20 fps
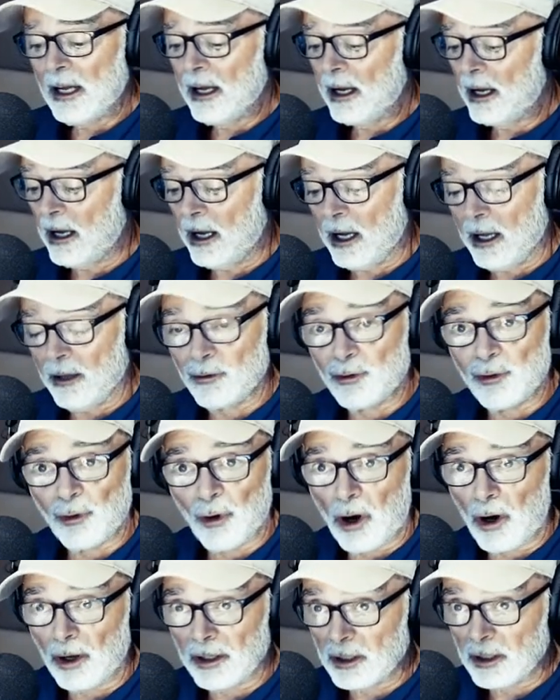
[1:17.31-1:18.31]
uh,
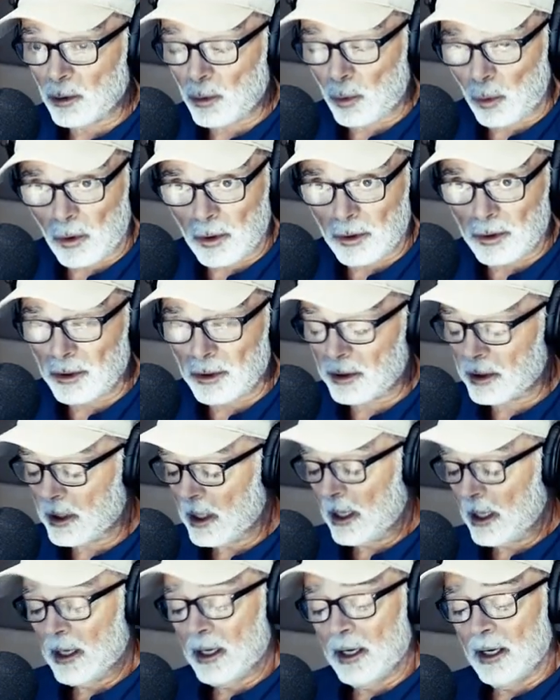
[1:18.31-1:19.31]
drawn and quartered,
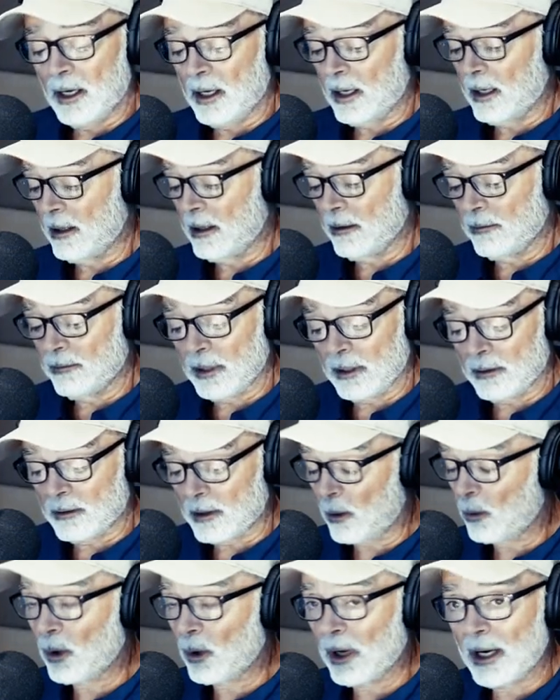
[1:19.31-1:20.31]
uh,
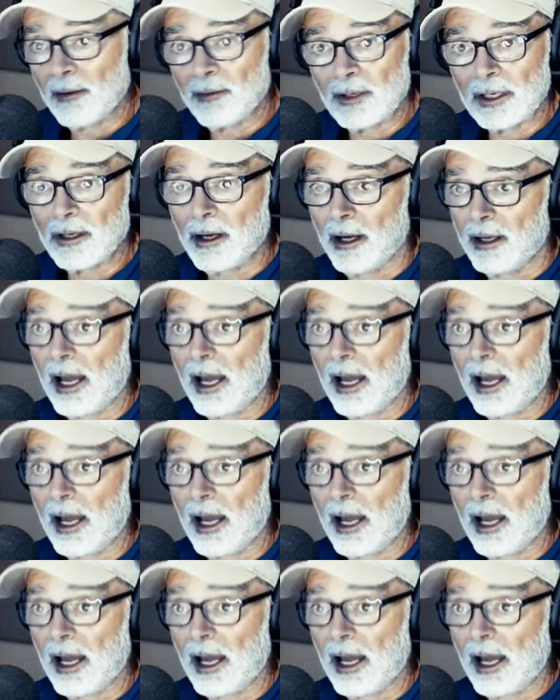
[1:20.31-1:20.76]
whatever it does.